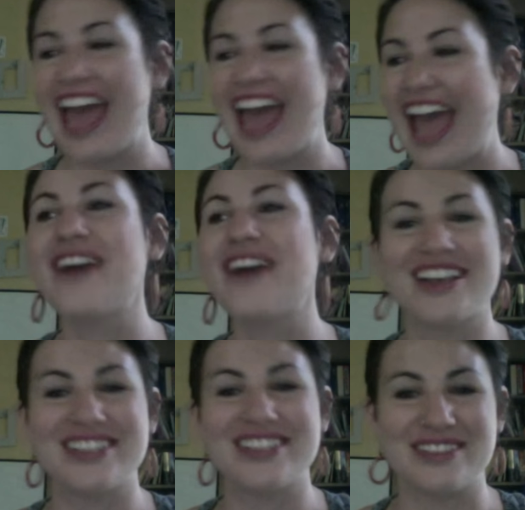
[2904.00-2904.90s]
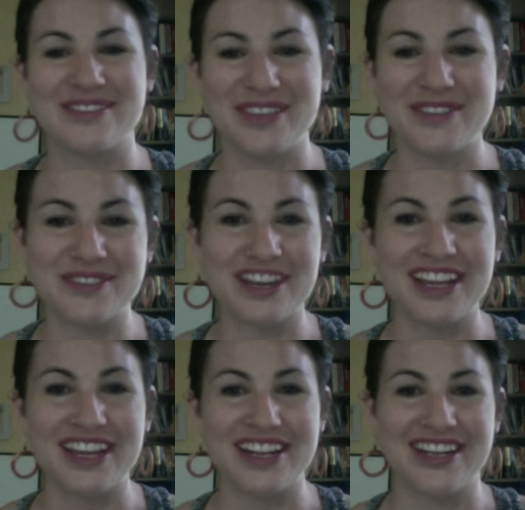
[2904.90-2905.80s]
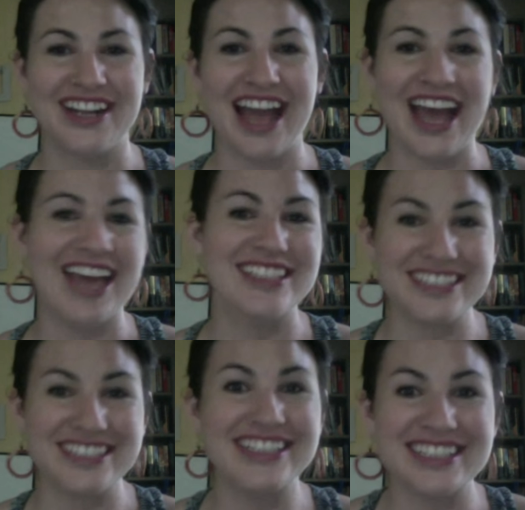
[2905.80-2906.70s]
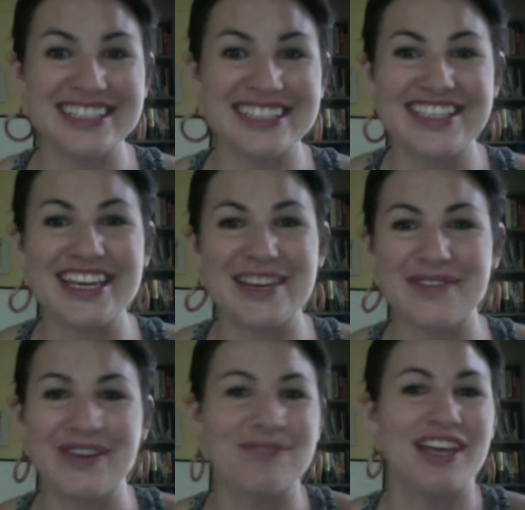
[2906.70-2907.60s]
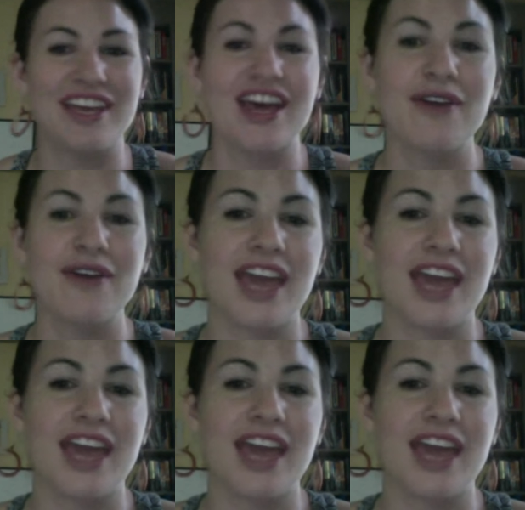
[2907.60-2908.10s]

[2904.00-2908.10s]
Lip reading: how awesome he was written, I still didn't see him. I'm like, okay,